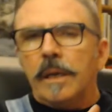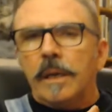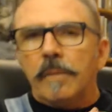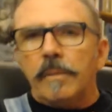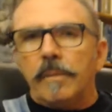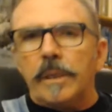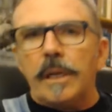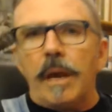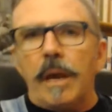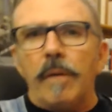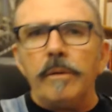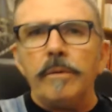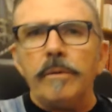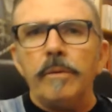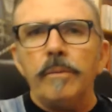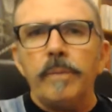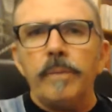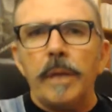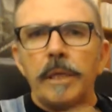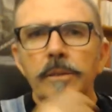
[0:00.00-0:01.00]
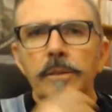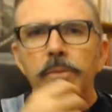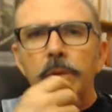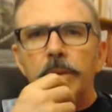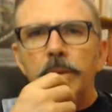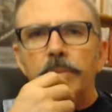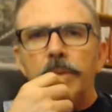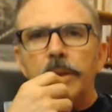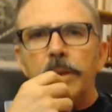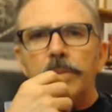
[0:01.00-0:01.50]
But going to a place where
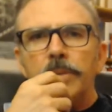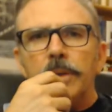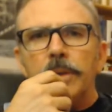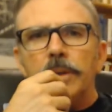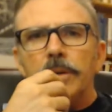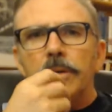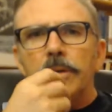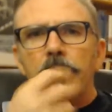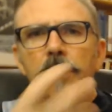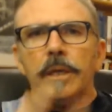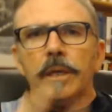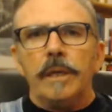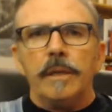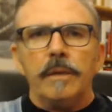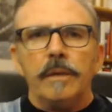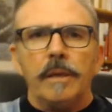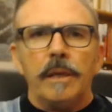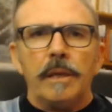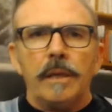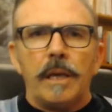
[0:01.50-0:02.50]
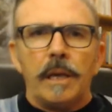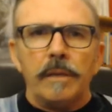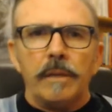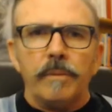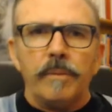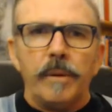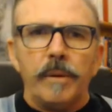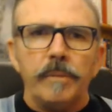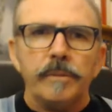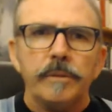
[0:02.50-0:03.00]
people are looking at other
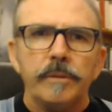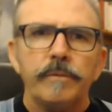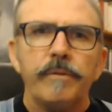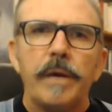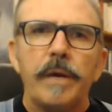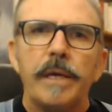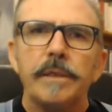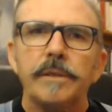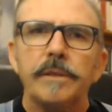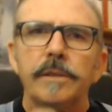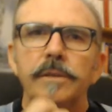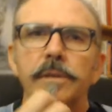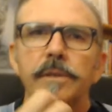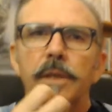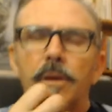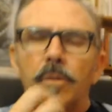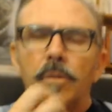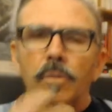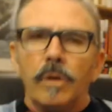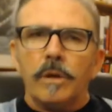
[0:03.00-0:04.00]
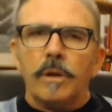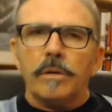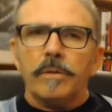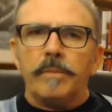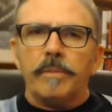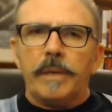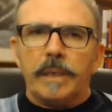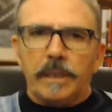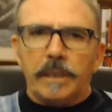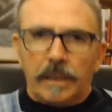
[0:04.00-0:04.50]
people's faces that are welcoming,